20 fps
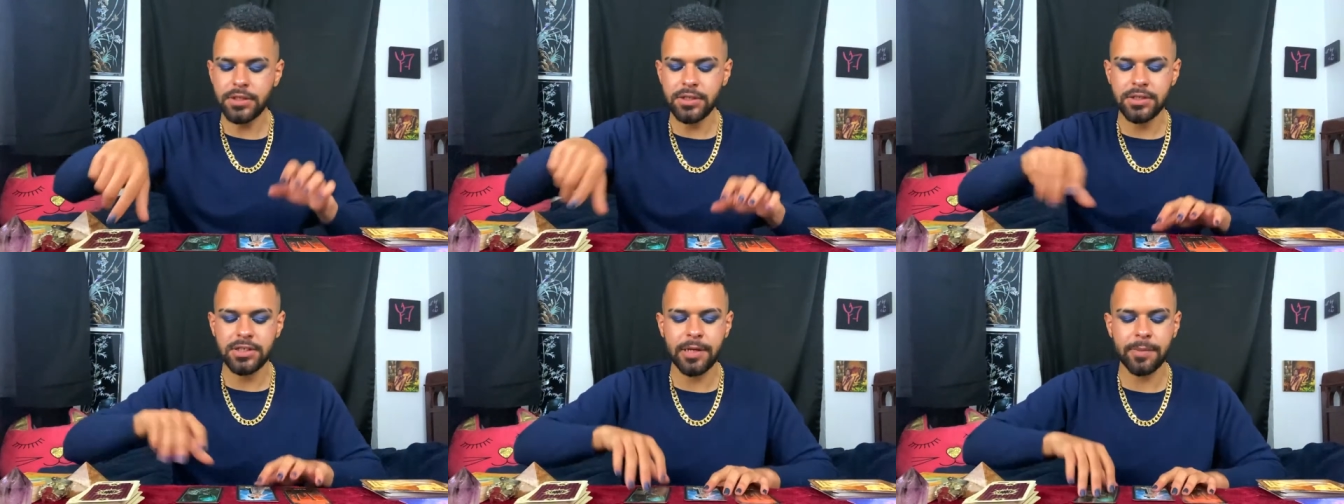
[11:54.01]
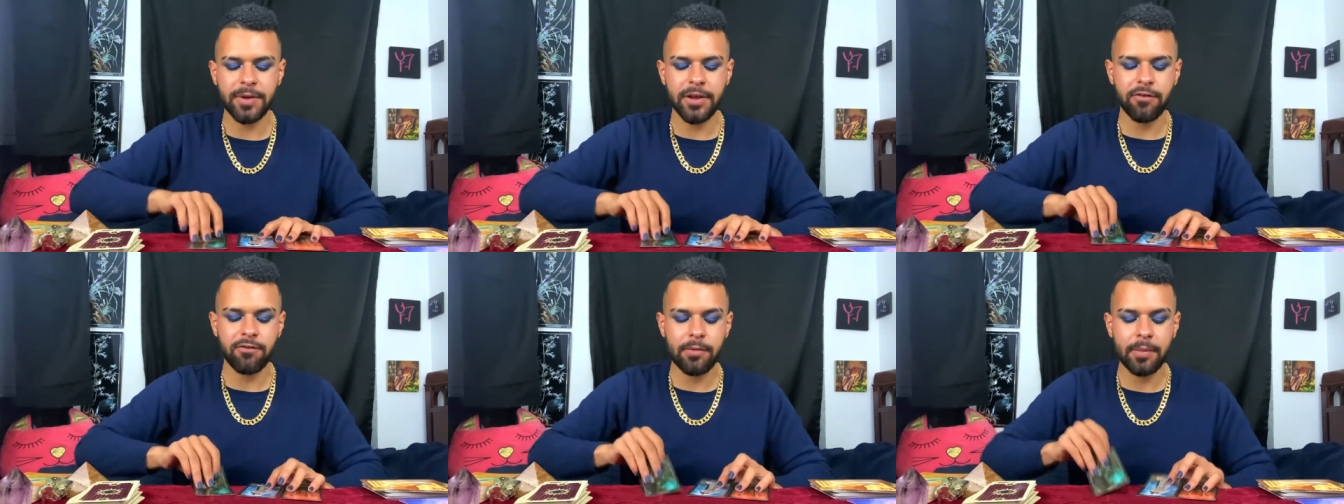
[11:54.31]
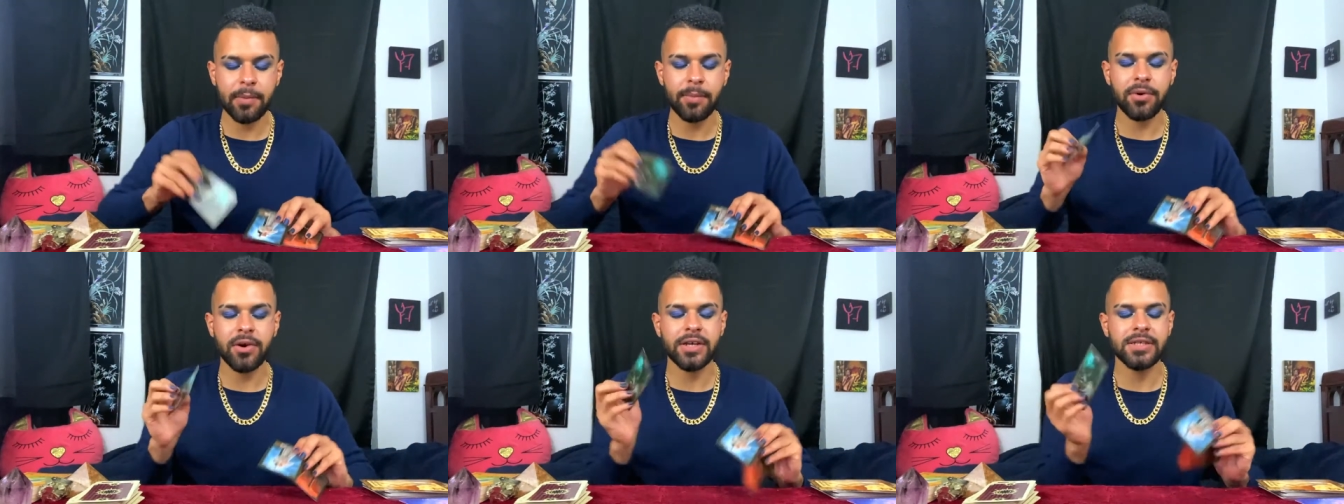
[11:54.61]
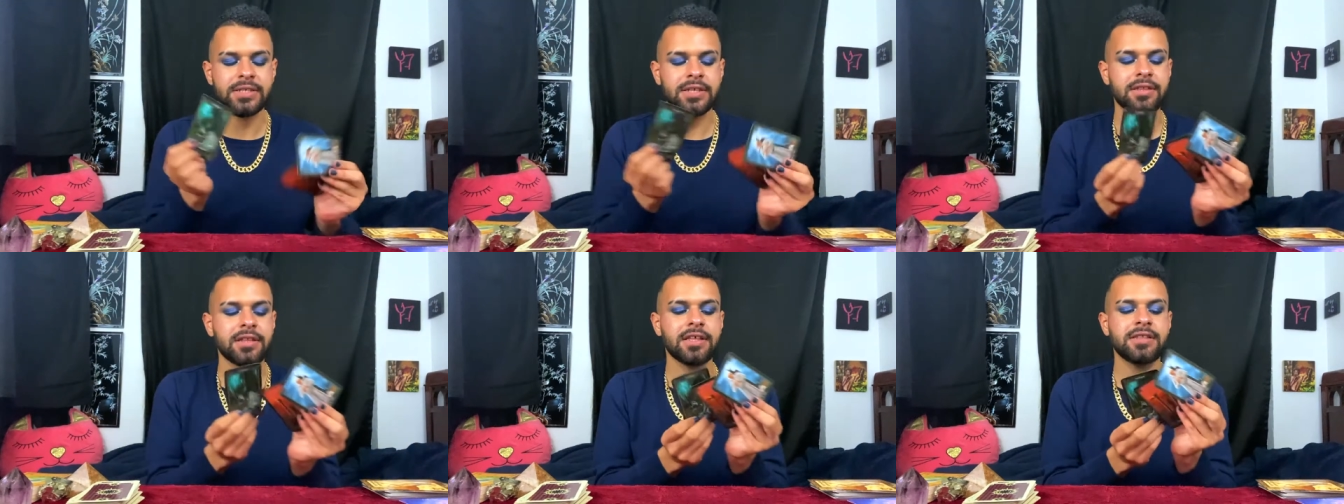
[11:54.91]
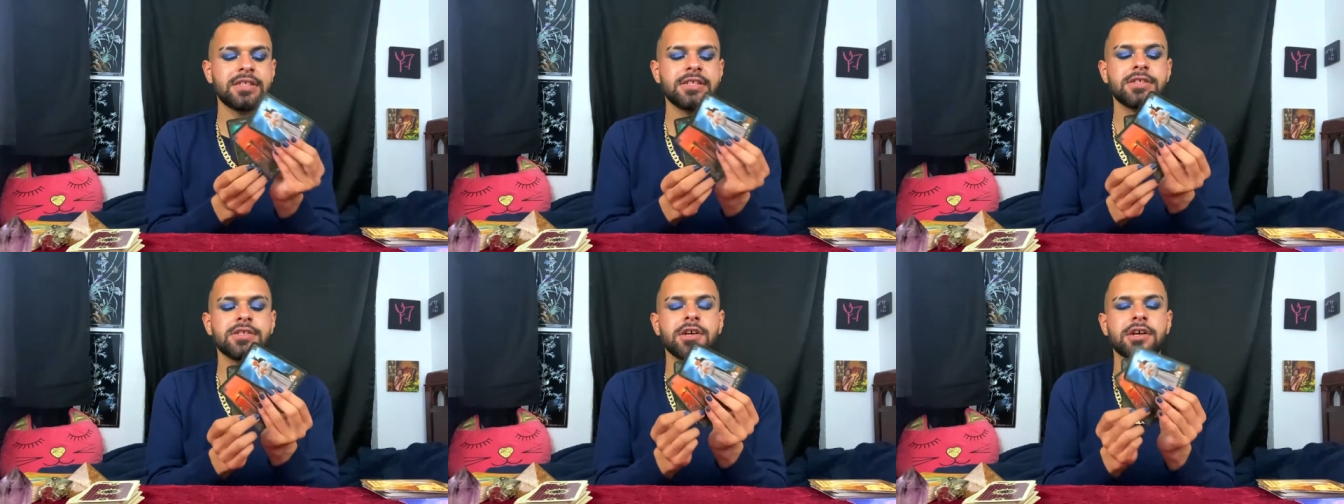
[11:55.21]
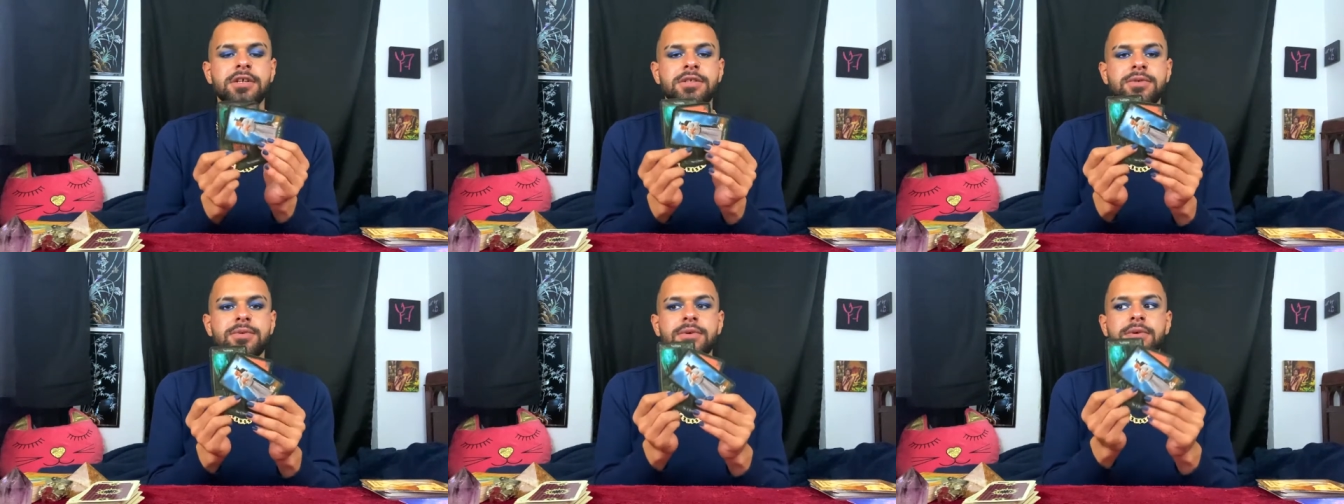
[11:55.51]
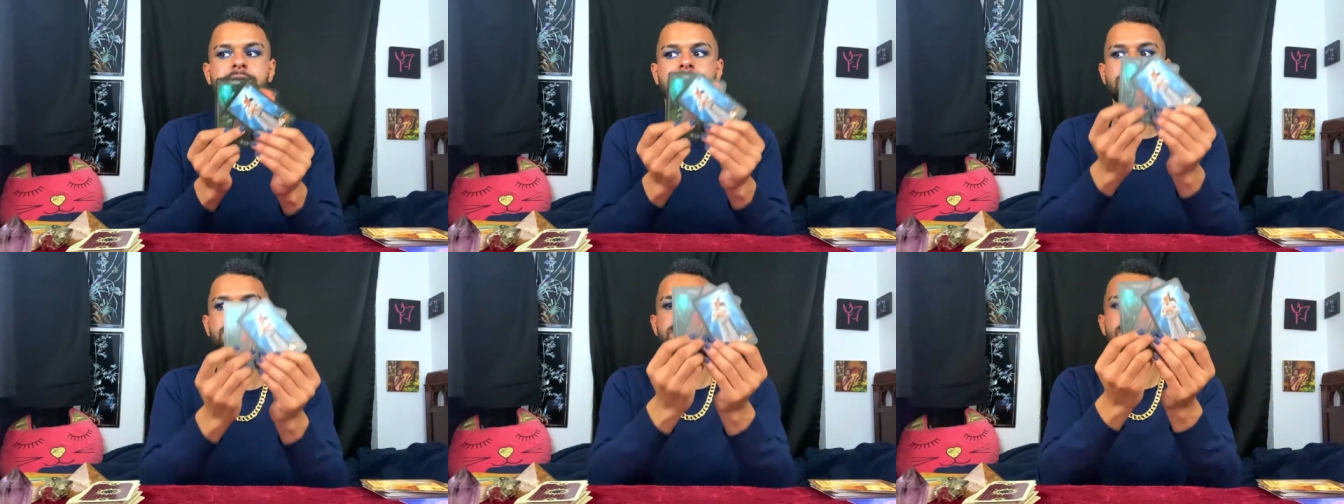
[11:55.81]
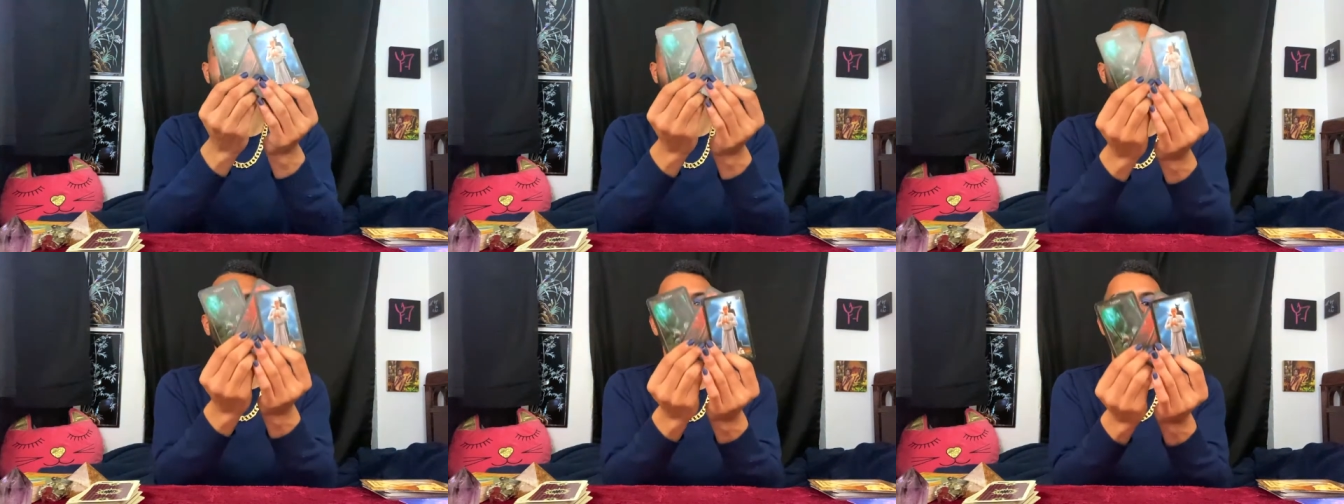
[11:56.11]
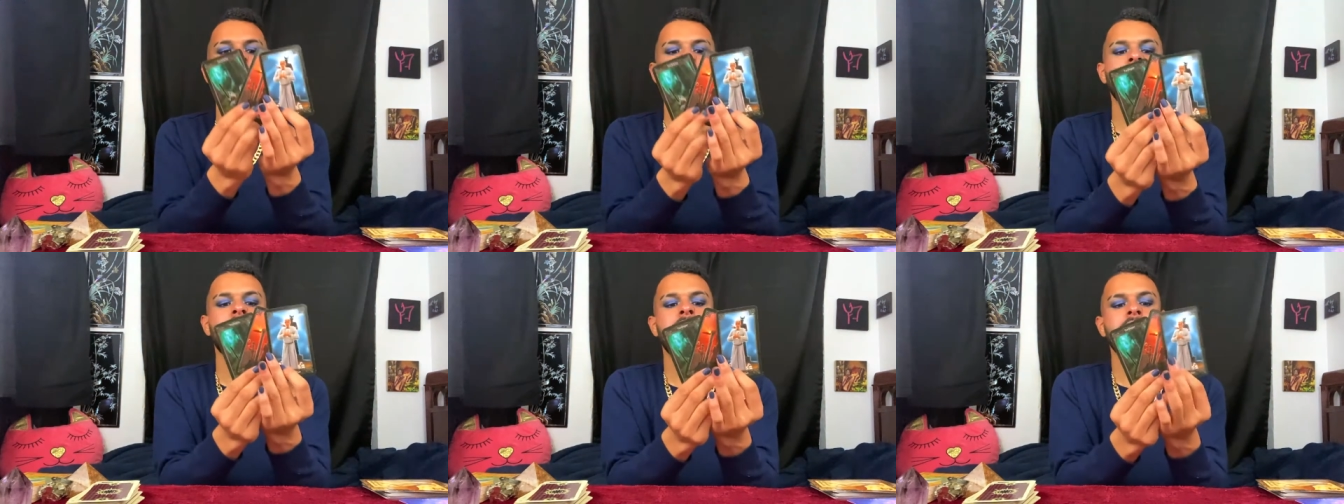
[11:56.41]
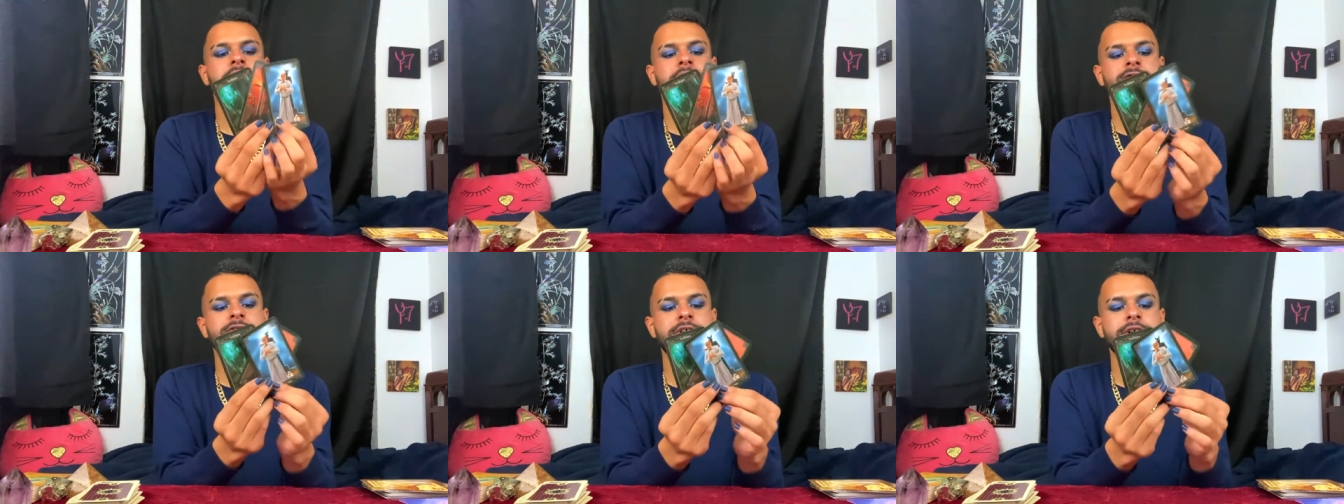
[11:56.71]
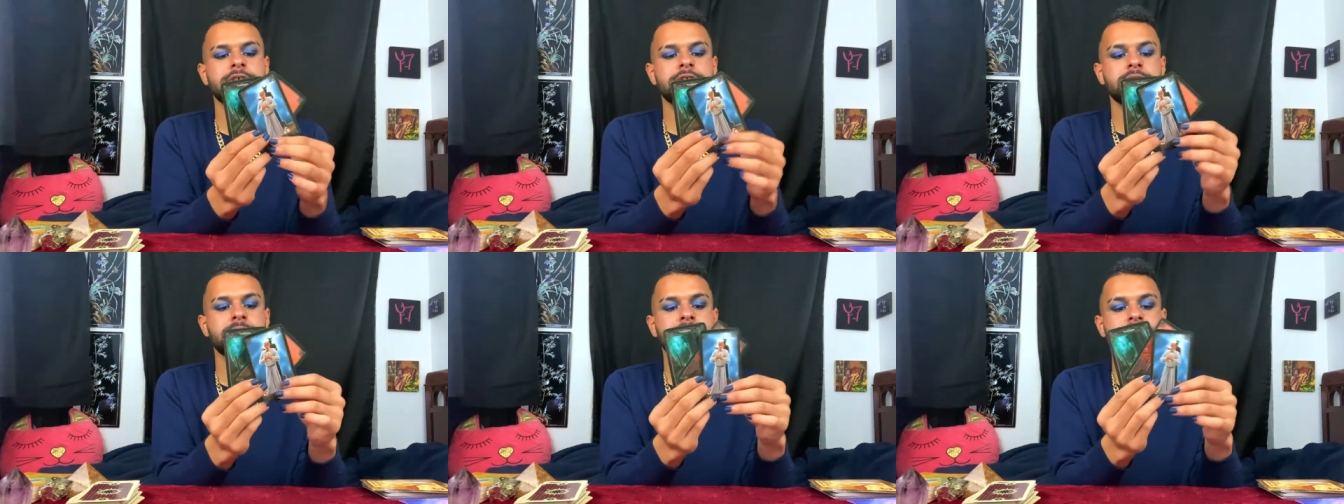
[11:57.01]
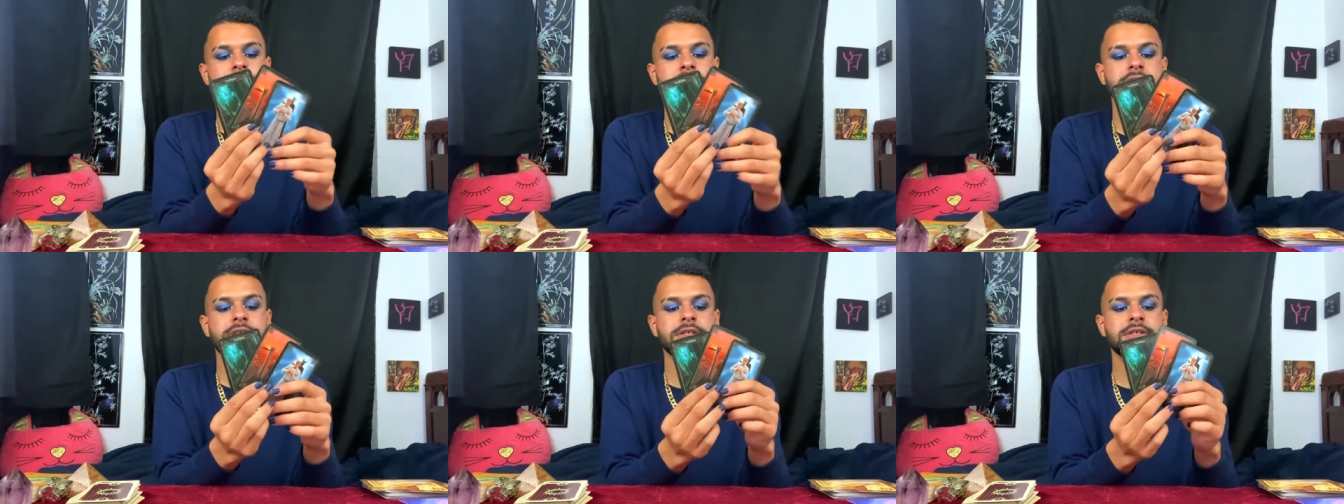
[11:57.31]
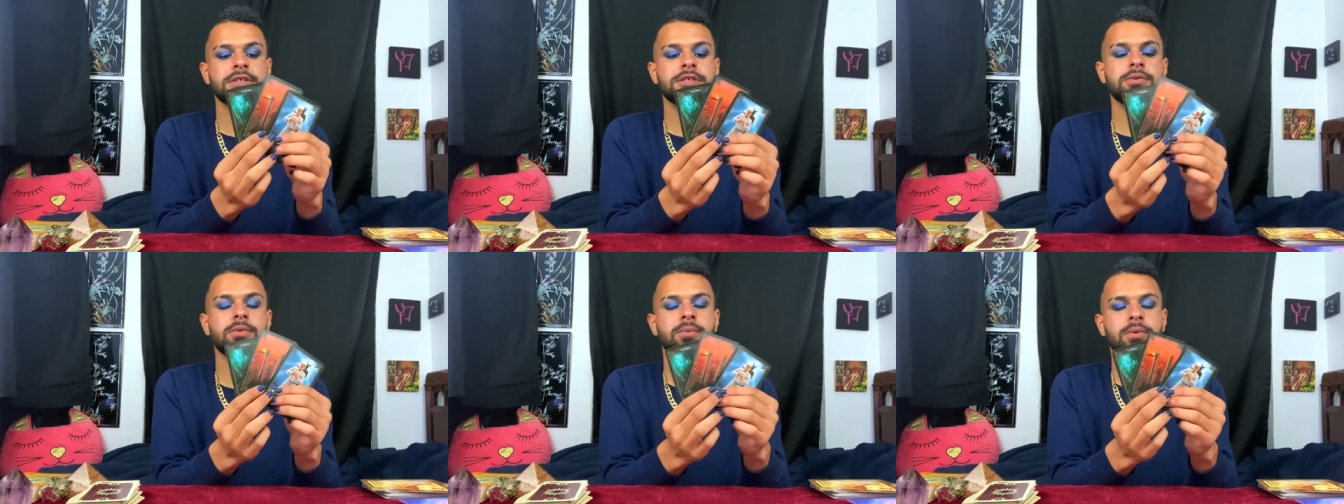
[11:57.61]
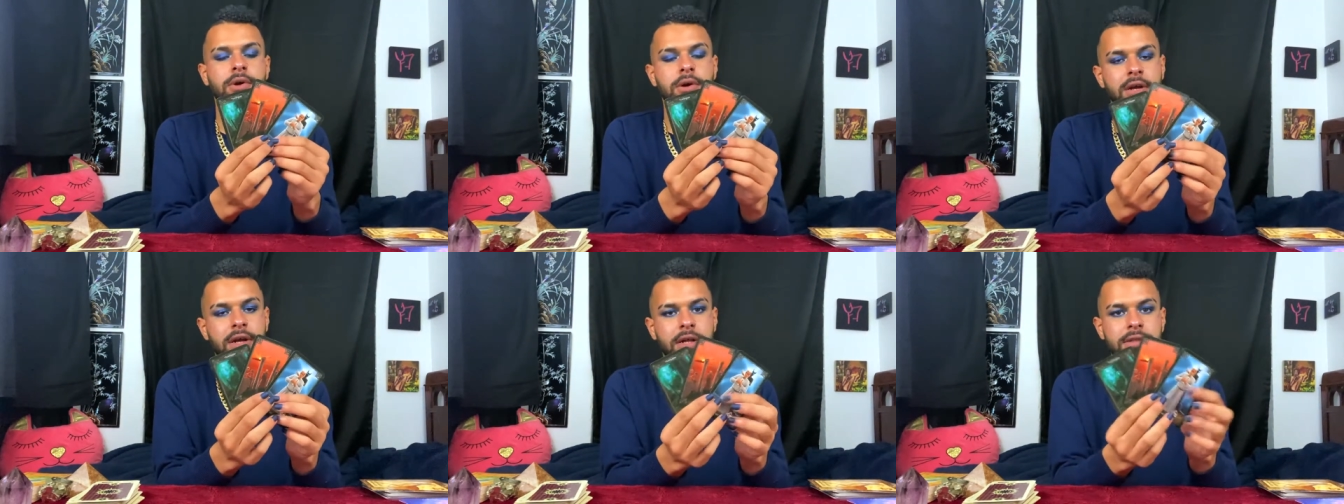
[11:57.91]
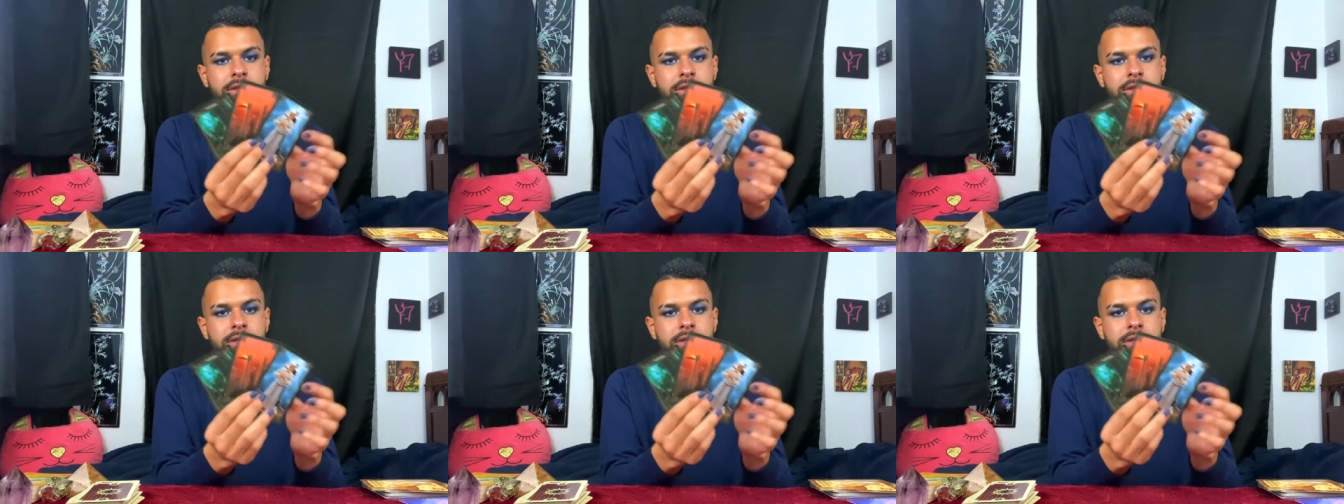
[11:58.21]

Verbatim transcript: Gemini, remember I said that these cards were going to be referring to what you needed to work on